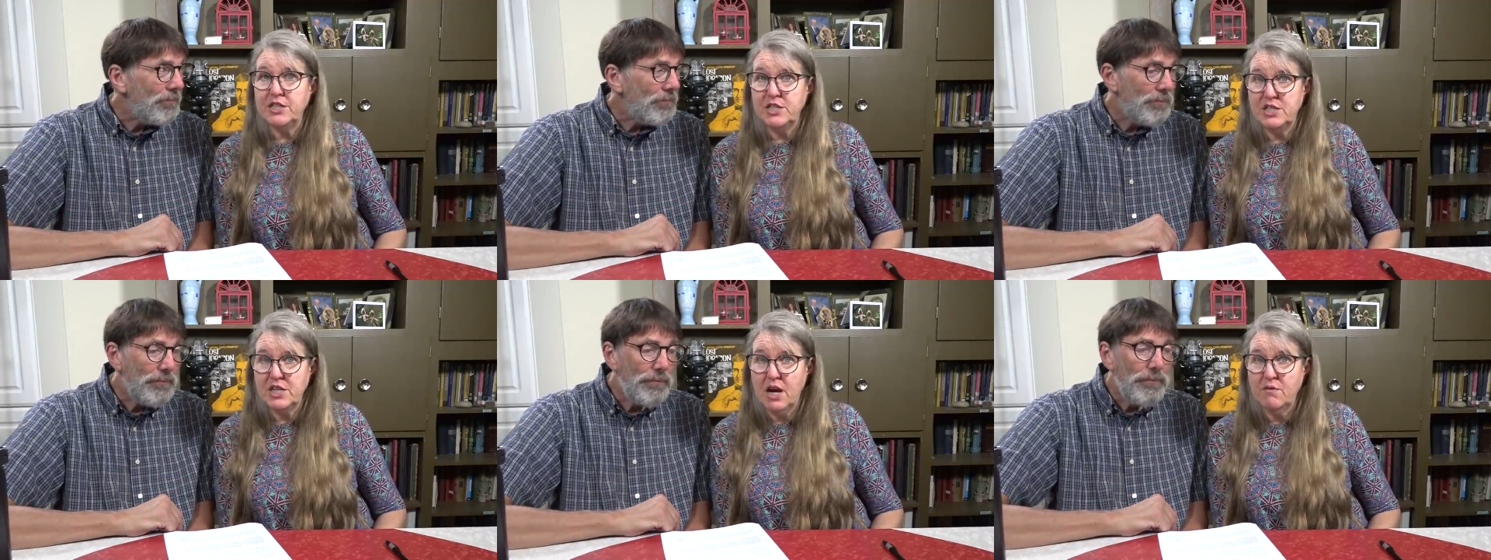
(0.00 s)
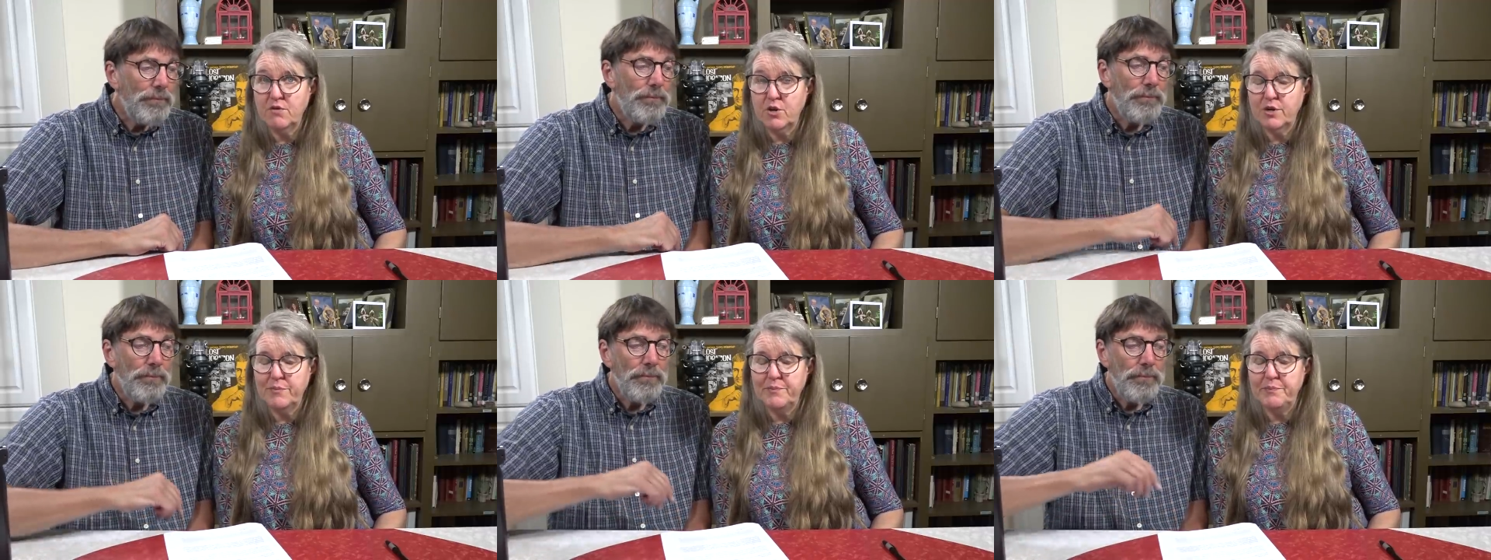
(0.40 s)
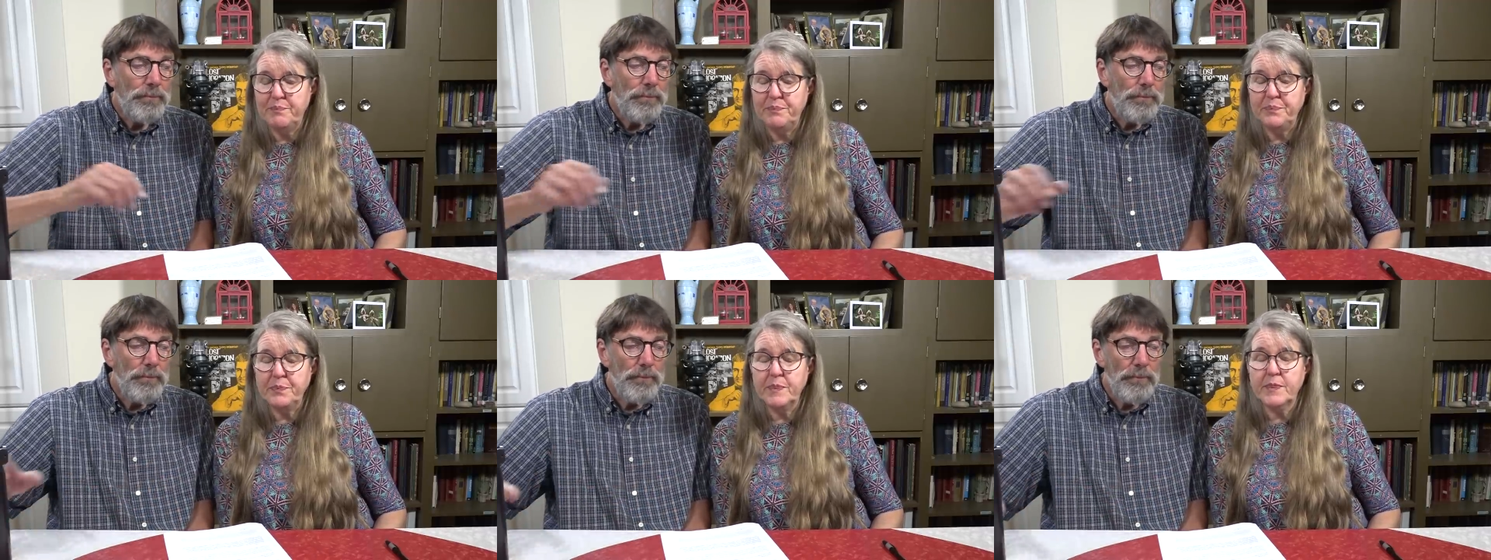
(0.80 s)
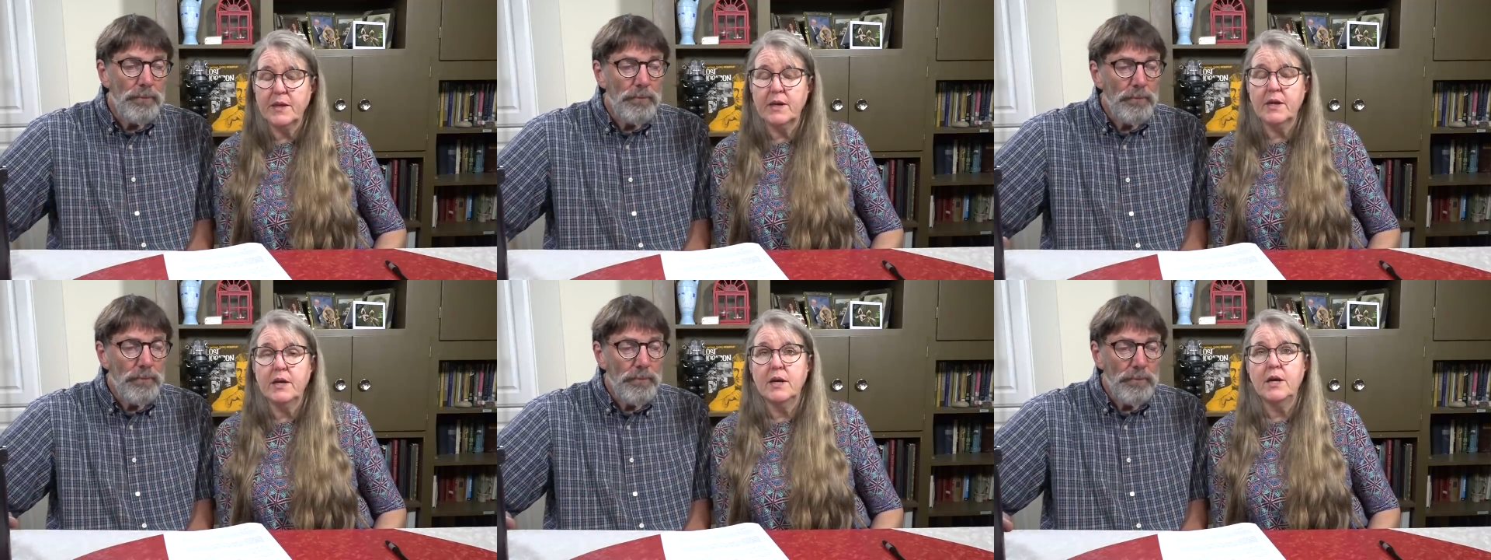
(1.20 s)
Speaker 1: discovered.
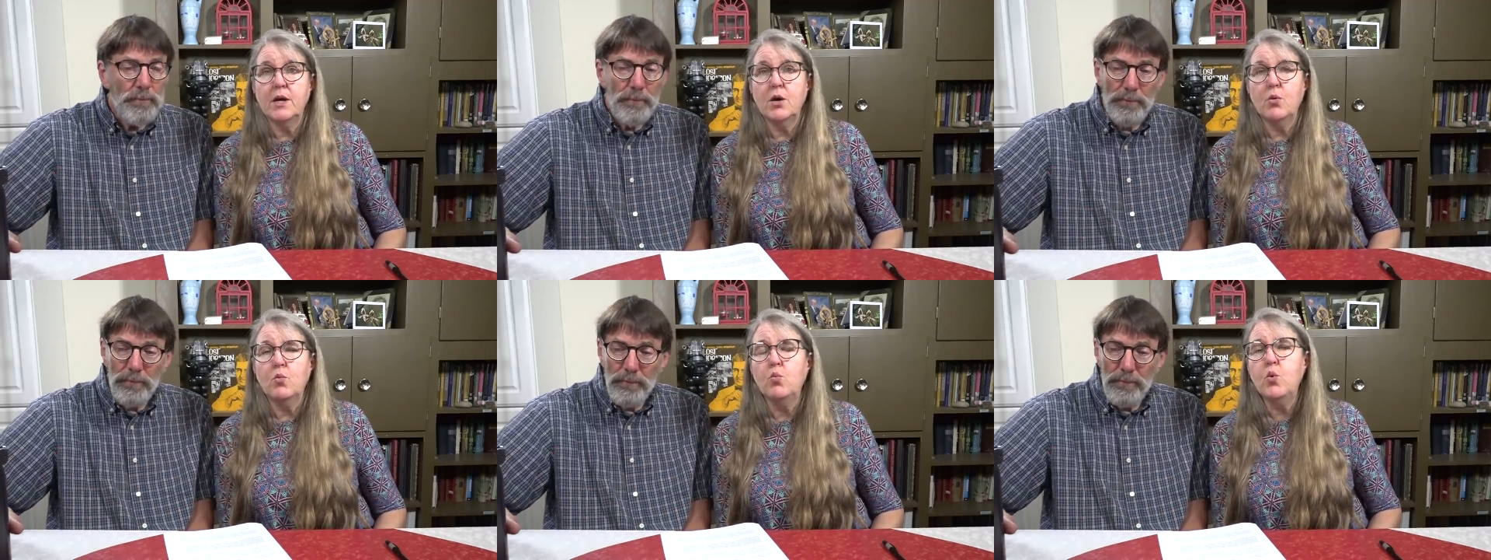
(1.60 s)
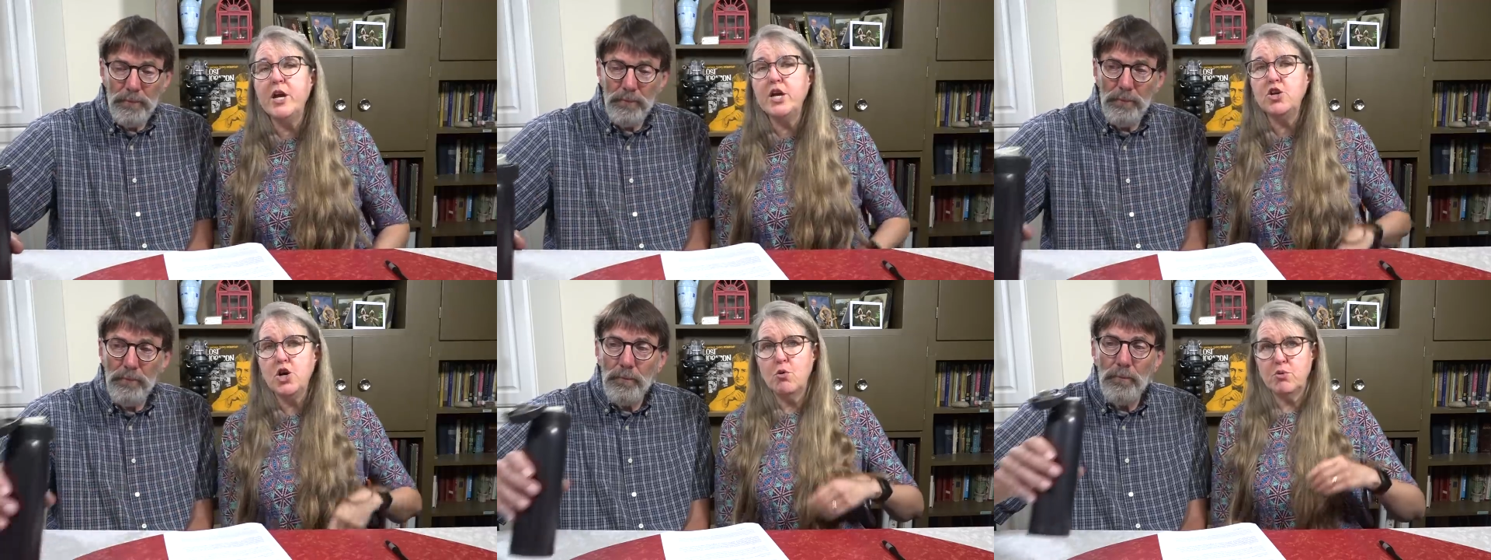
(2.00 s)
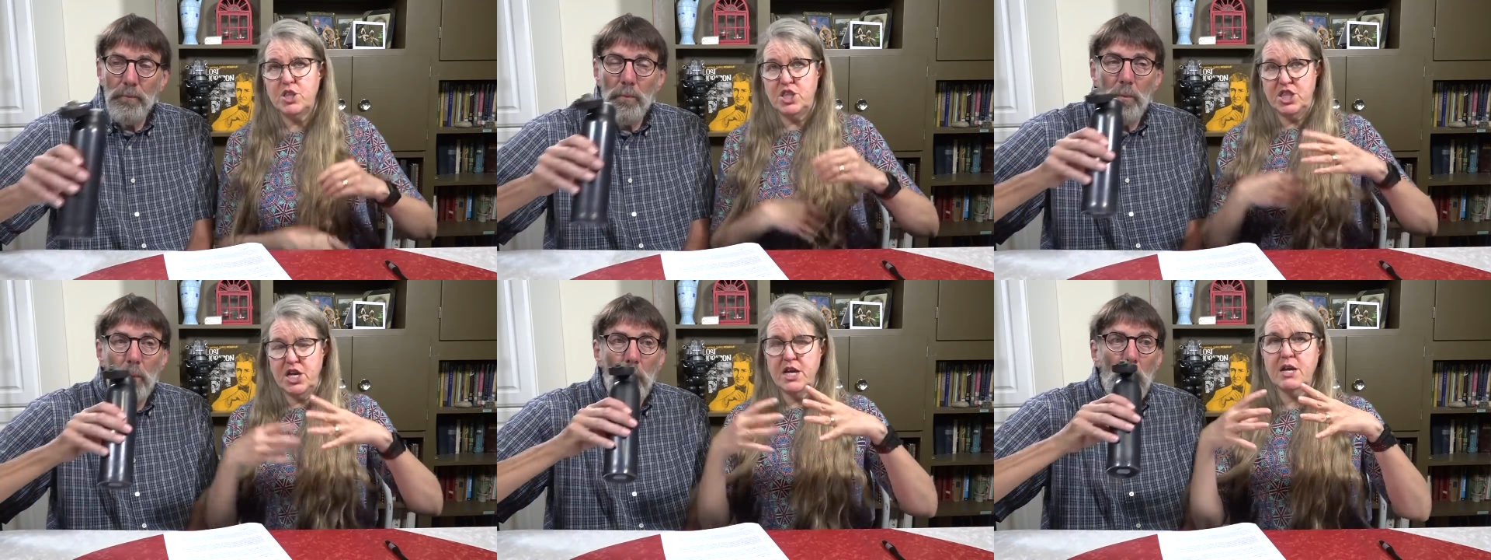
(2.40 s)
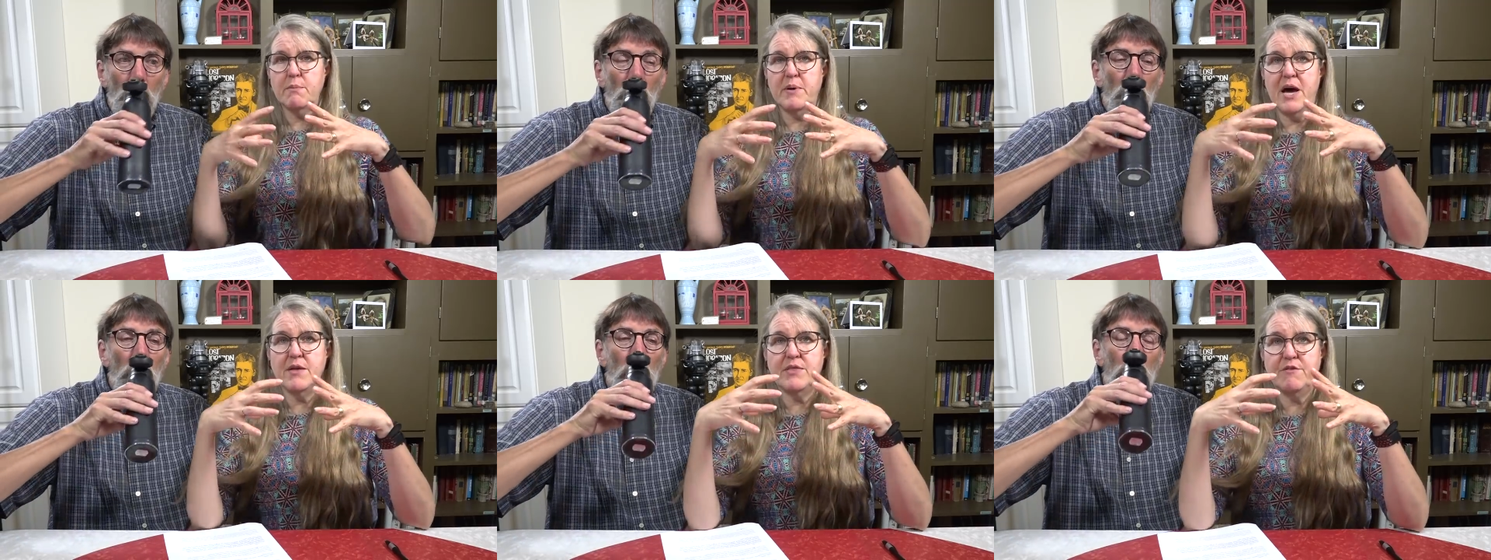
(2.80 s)
We don't think
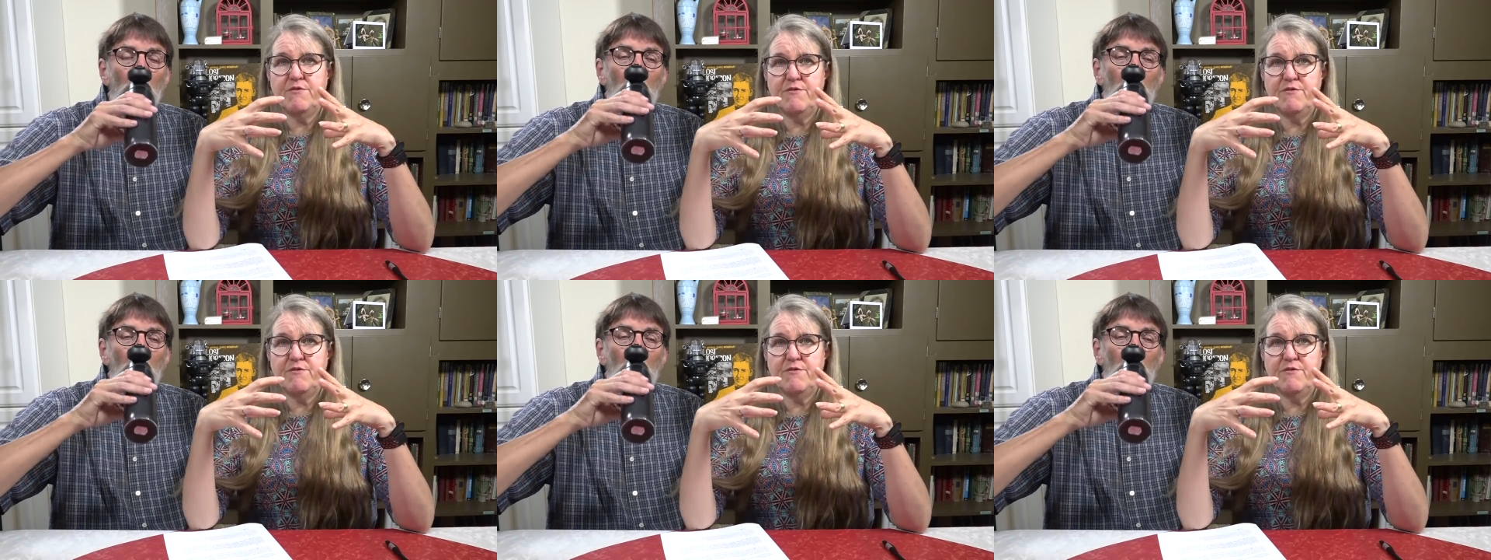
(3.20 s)
about the